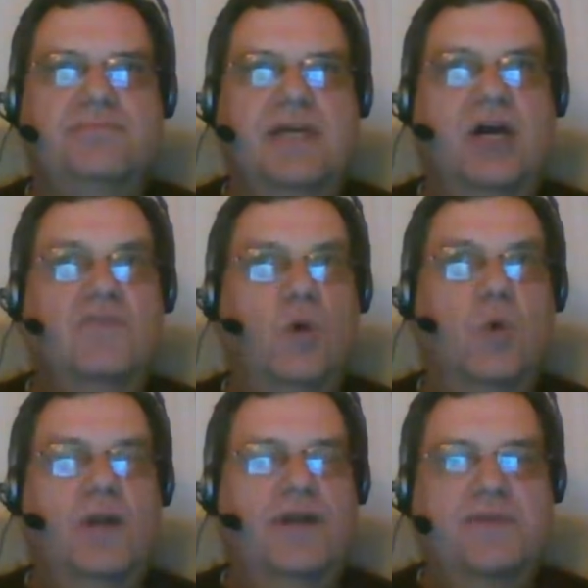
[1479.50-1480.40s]

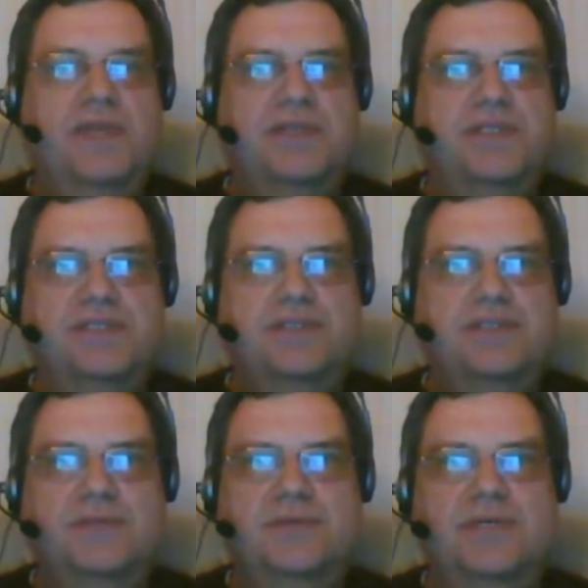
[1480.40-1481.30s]
overhaul everything just
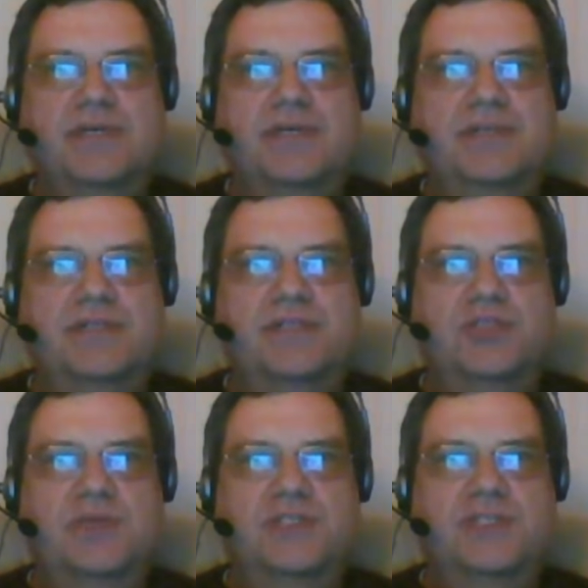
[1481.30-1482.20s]
to just to
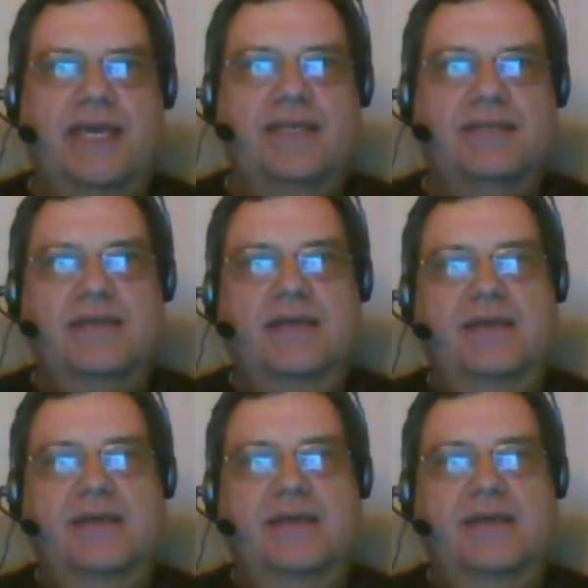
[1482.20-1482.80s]
switch that.